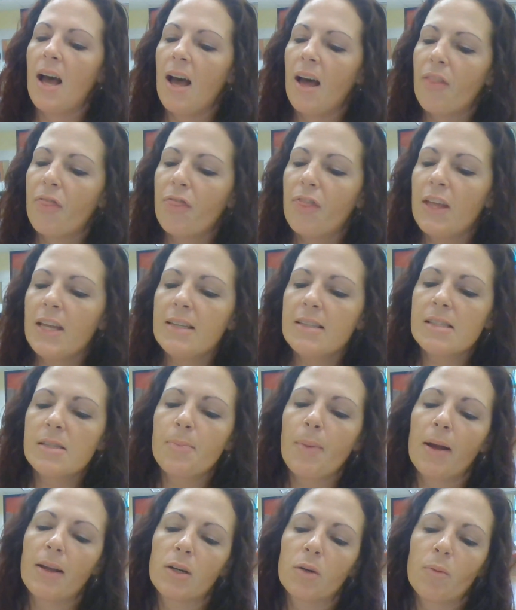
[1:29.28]
A thin
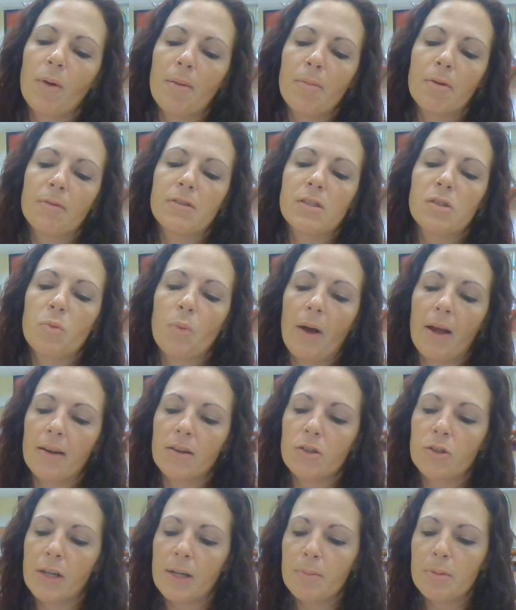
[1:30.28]
spiderweb of
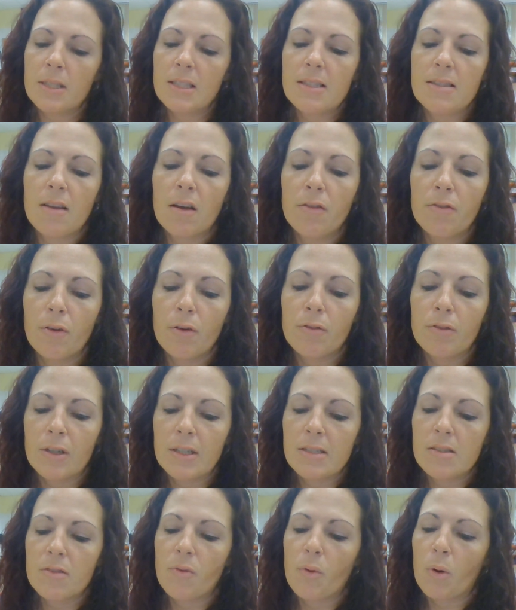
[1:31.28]
sweat draped itself over
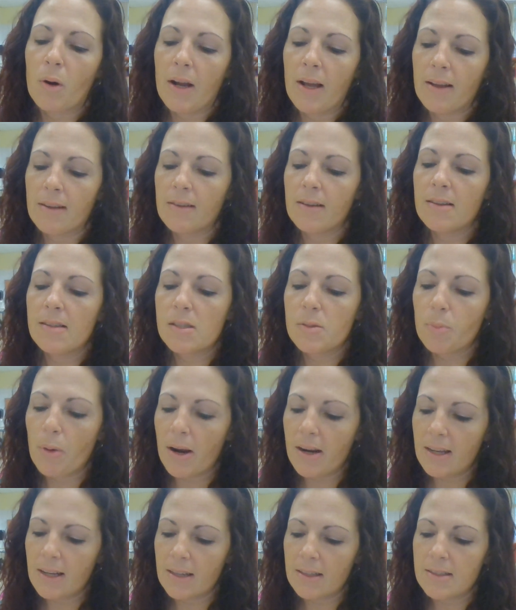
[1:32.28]
his forehead,
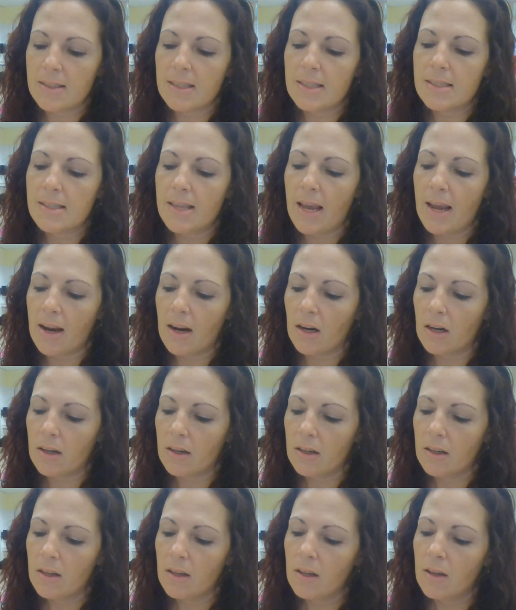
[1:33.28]
spreading into his hair.
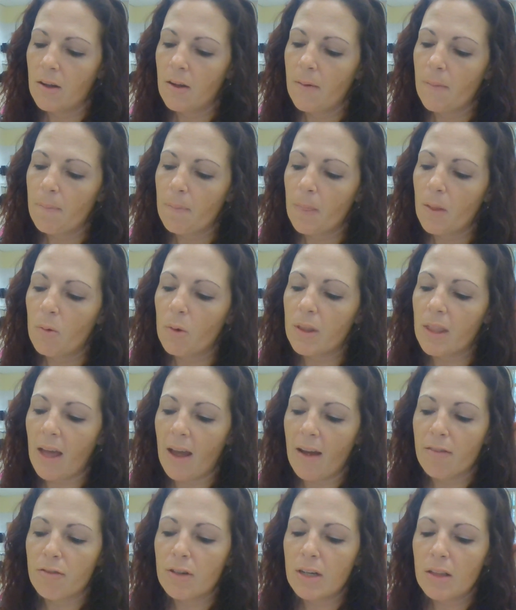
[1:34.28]
With
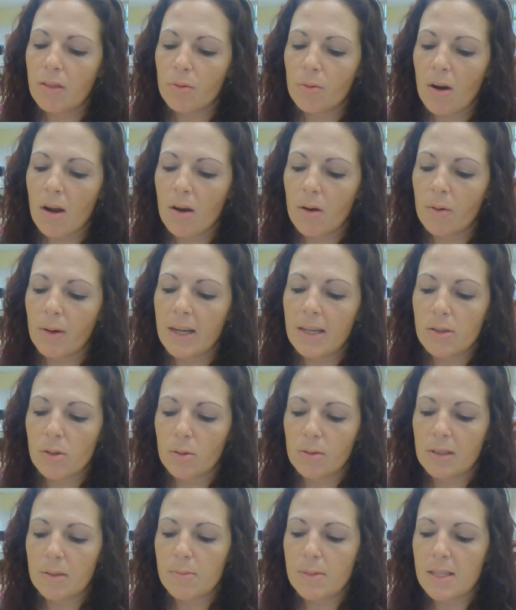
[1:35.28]
every throw, he
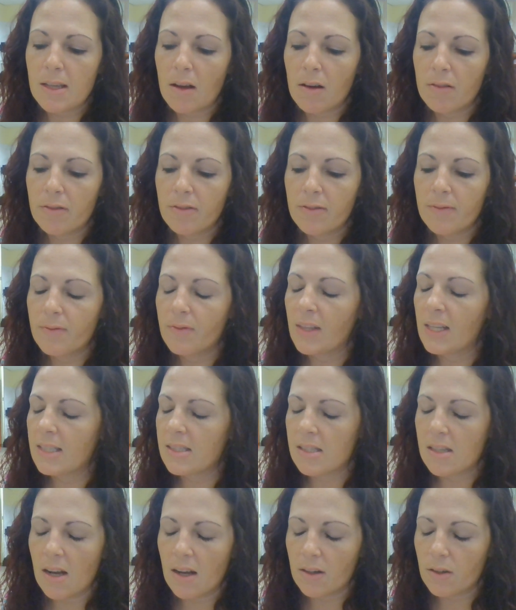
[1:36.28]
told himself,
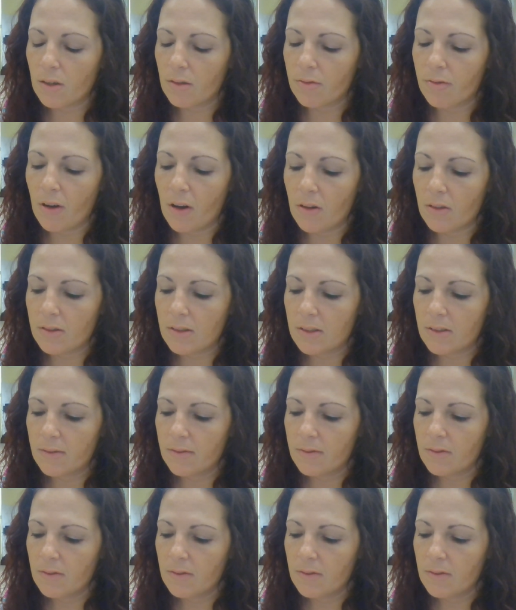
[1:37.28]
it's not her fault.